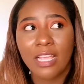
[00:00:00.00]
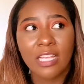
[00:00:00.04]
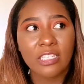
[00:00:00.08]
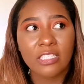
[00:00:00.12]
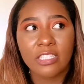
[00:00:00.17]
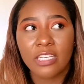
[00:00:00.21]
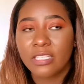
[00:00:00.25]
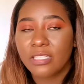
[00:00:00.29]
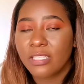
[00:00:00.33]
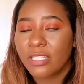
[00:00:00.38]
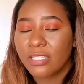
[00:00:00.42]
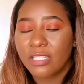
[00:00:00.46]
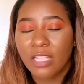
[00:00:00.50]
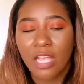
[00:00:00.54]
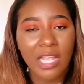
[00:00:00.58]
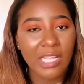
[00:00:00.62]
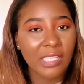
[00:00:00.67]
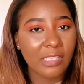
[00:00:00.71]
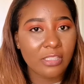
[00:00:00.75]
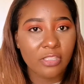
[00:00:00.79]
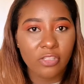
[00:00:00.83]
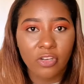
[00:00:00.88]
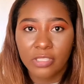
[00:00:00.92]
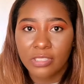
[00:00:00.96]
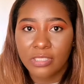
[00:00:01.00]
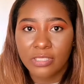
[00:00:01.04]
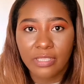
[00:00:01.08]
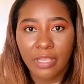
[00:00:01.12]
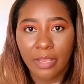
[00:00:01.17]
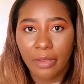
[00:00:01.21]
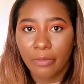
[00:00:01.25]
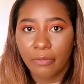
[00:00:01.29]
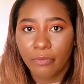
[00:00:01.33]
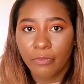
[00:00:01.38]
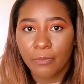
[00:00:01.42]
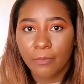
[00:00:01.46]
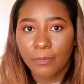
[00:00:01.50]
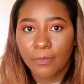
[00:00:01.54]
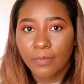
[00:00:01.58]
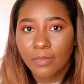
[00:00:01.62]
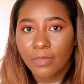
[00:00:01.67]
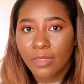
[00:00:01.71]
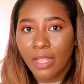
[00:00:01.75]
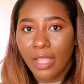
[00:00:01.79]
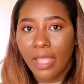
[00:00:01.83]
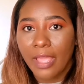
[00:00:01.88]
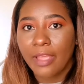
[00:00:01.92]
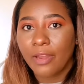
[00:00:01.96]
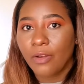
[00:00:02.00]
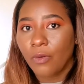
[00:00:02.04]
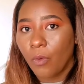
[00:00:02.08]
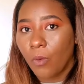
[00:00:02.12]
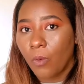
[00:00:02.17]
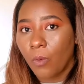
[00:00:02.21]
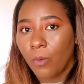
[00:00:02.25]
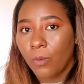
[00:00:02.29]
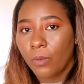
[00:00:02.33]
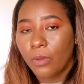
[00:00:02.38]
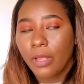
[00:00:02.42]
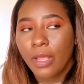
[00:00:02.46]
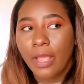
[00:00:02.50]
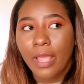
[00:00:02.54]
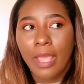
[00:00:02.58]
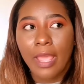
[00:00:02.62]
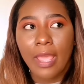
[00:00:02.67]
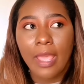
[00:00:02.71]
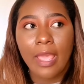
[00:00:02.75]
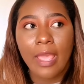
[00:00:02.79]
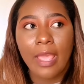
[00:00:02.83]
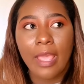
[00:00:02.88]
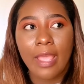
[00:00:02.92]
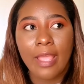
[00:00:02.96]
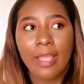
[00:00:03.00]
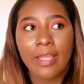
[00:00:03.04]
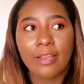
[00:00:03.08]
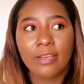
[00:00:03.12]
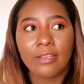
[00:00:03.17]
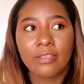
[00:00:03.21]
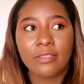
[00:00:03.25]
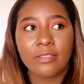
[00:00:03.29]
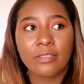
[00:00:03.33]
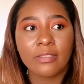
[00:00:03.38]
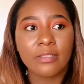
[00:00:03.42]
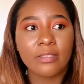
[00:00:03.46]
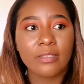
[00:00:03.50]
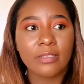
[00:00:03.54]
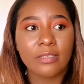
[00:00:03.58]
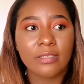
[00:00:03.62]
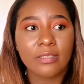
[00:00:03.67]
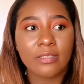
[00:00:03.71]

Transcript: chances are it's not safe at all, and